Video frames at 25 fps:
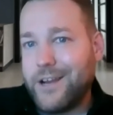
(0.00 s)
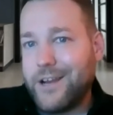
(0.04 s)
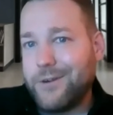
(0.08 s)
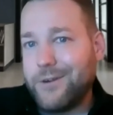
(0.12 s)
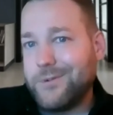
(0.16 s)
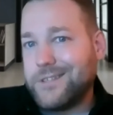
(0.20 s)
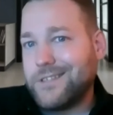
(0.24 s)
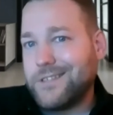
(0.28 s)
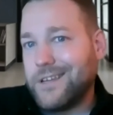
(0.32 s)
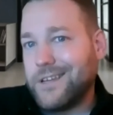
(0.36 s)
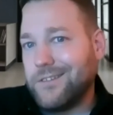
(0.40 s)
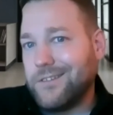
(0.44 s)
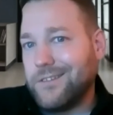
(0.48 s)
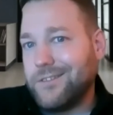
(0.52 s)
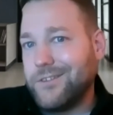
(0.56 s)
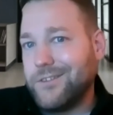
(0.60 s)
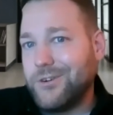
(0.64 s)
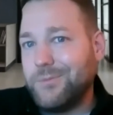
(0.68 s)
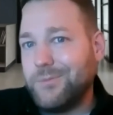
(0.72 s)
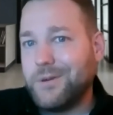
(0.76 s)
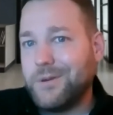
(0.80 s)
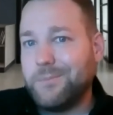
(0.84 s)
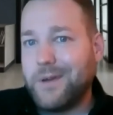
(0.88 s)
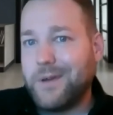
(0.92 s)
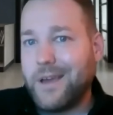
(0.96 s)
what's like a little
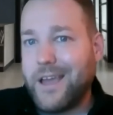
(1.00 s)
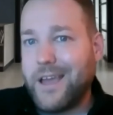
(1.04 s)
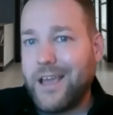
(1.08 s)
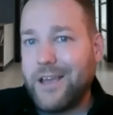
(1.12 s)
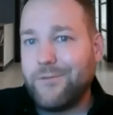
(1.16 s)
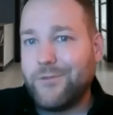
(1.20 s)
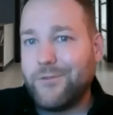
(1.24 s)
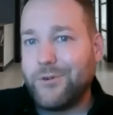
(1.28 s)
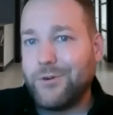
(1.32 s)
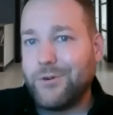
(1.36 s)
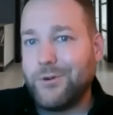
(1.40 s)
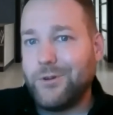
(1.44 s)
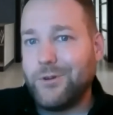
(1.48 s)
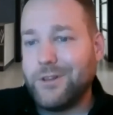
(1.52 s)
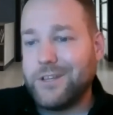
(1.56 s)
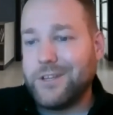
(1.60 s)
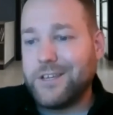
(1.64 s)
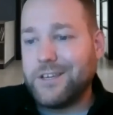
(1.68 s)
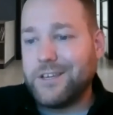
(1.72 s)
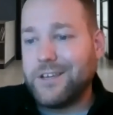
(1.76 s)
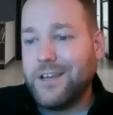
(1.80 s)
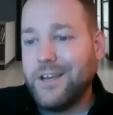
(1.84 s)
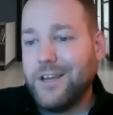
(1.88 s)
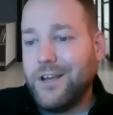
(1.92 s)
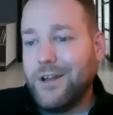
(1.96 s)
bit
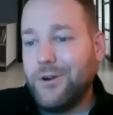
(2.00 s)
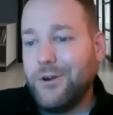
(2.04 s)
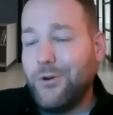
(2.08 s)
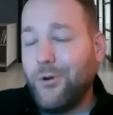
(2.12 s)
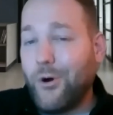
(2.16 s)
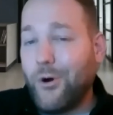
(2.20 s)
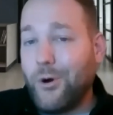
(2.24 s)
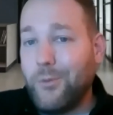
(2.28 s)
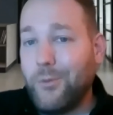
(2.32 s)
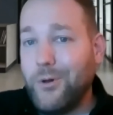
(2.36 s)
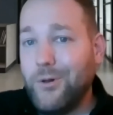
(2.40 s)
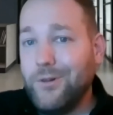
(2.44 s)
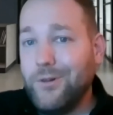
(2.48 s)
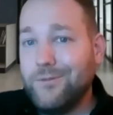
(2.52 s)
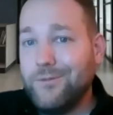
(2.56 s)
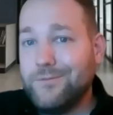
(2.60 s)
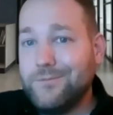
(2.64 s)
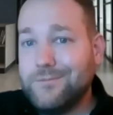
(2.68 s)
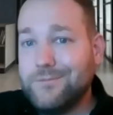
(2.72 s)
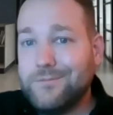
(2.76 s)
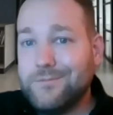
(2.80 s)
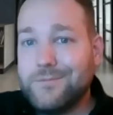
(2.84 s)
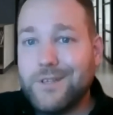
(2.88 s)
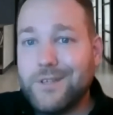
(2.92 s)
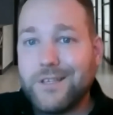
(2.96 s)
behaviorally normal
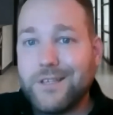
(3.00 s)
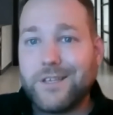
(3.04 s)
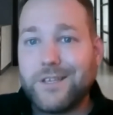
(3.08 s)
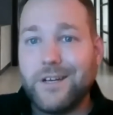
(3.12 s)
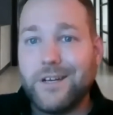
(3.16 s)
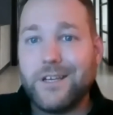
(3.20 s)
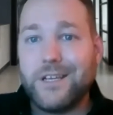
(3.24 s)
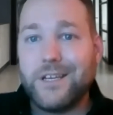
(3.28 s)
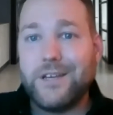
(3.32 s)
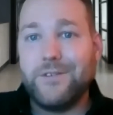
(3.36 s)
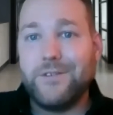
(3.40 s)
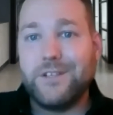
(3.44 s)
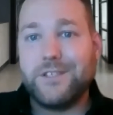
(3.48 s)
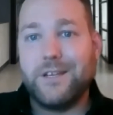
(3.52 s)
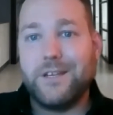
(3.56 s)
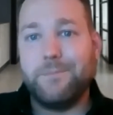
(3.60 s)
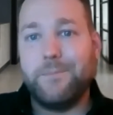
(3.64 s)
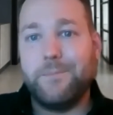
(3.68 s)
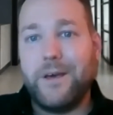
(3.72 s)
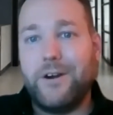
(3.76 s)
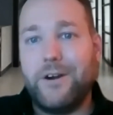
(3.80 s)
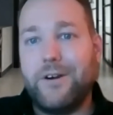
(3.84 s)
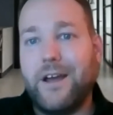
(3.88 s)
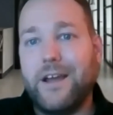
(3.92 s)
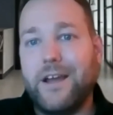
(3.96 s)
is going to give us a
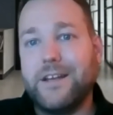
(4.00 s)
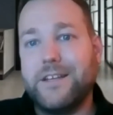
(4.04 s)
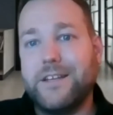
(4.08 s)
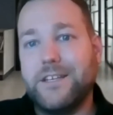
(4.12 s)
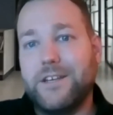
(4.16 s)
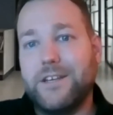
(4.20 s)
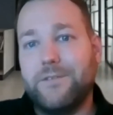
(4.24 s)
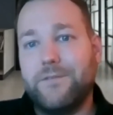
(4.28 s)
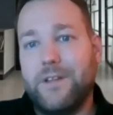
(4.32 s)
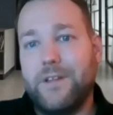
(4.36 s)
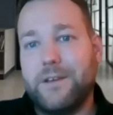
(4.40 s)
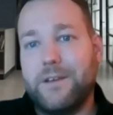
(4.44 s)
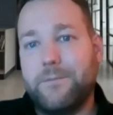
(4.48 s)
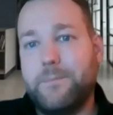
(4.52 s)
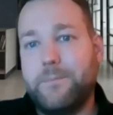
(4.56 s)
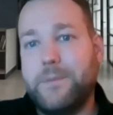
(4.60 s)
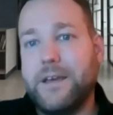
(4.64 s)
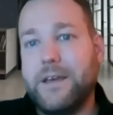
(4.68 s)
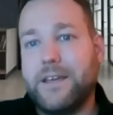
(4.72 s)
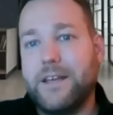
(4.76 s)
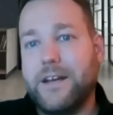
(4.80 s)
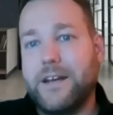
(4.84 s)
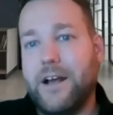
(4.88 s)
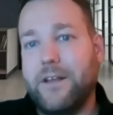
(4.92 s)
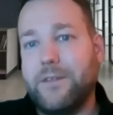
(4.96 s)
better idea of like
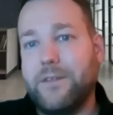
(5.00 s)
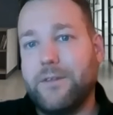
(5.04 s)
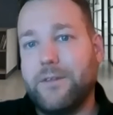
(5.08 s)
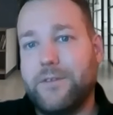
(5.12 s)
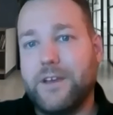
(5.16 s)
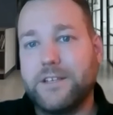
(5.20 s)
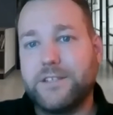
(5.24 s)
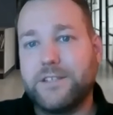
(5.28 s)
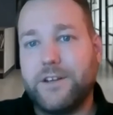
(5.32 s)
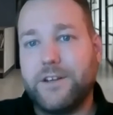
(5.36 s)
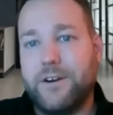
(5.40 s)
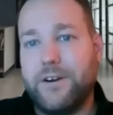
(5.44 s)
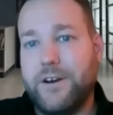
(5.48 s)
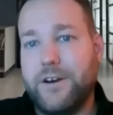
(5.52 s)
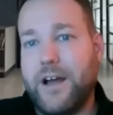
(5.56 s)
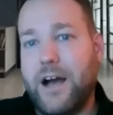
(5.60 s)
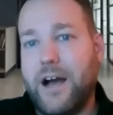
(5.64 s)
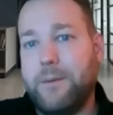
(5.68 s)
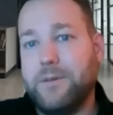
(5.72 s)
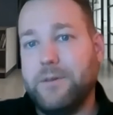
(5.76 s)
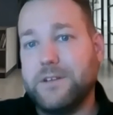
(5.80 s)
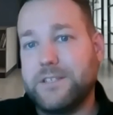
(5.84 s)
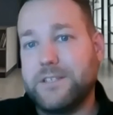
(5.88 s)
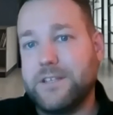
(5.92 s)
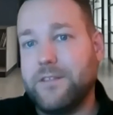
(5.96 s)
picking out the things that are
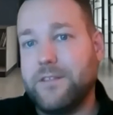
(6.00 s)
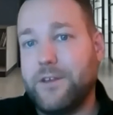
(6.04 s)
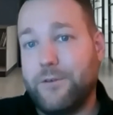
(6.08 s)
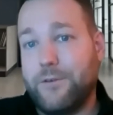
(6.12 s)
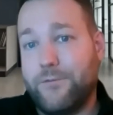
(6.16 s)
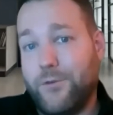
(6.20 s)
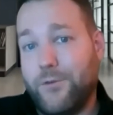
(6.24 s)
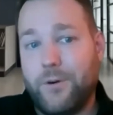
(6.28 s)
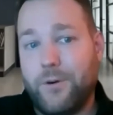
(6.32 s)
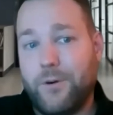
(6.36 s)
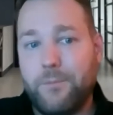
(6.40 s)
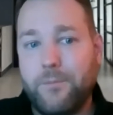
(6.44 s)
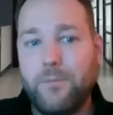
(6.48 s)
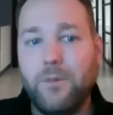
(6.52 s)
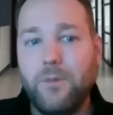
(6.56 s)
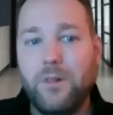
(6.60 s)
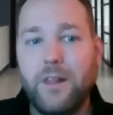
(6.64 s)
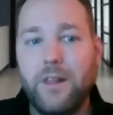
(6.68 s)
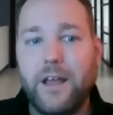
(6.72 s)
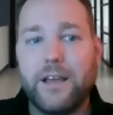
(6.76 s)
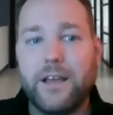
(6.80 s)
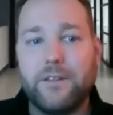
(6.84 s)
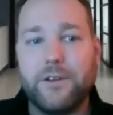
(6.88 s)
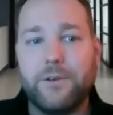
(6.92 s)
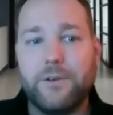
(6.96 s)
anomalous and therefore
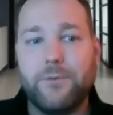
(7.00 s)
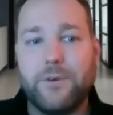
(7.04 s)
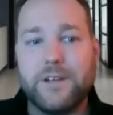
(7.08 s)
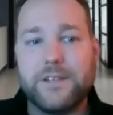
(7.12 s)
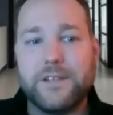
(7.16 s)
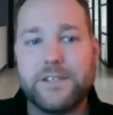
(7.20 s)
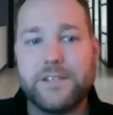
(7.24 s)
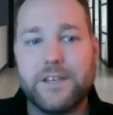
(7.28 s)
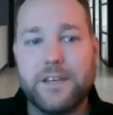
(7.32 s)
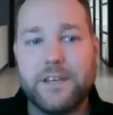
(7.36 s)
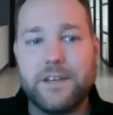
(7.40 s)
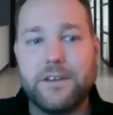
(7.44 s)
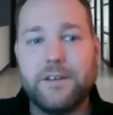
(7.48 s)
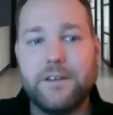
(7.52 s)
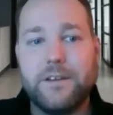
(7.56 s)
likely risky.